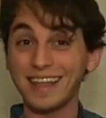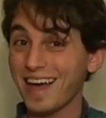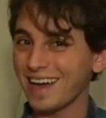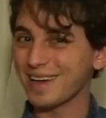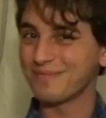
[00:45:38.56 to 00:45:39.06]

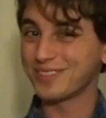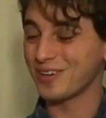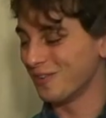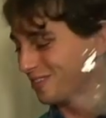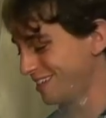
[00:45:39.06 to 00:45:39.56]

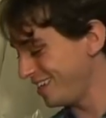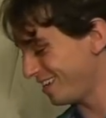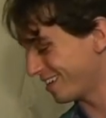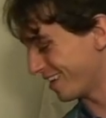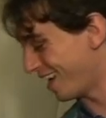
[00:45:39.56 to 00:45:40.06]
limes over
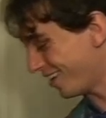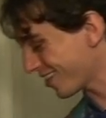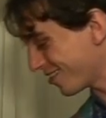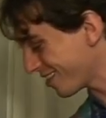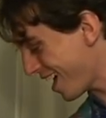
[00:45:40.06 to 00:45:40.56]
here.
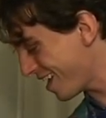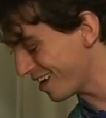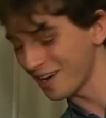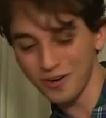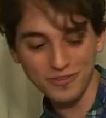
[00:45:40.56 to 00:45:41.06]
I'll throw that
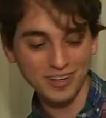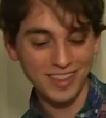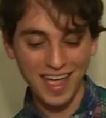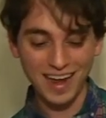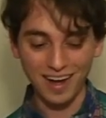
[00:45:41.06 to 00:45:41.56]

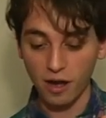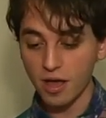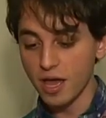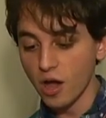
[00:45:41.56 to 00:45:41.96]
over there.